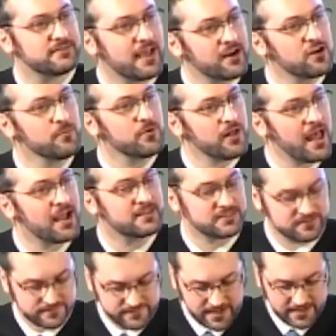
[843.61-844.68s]
terrible acts
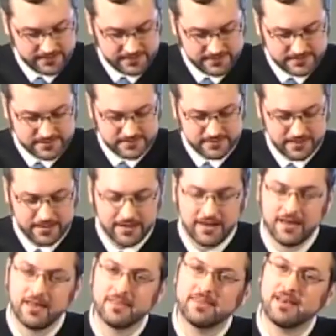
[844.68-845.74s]
of violence,
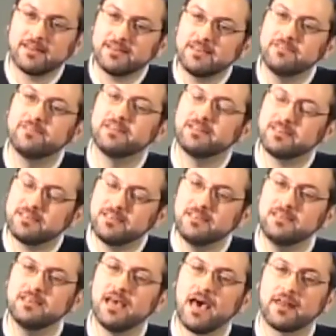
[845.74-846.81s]
that even
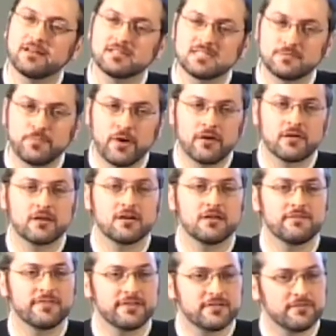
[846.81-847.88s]
he had a spark
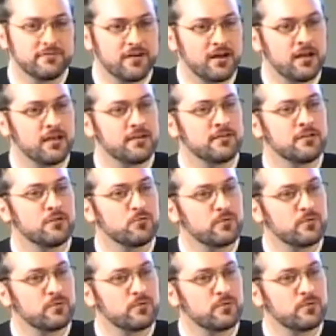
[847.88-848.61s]
of the divine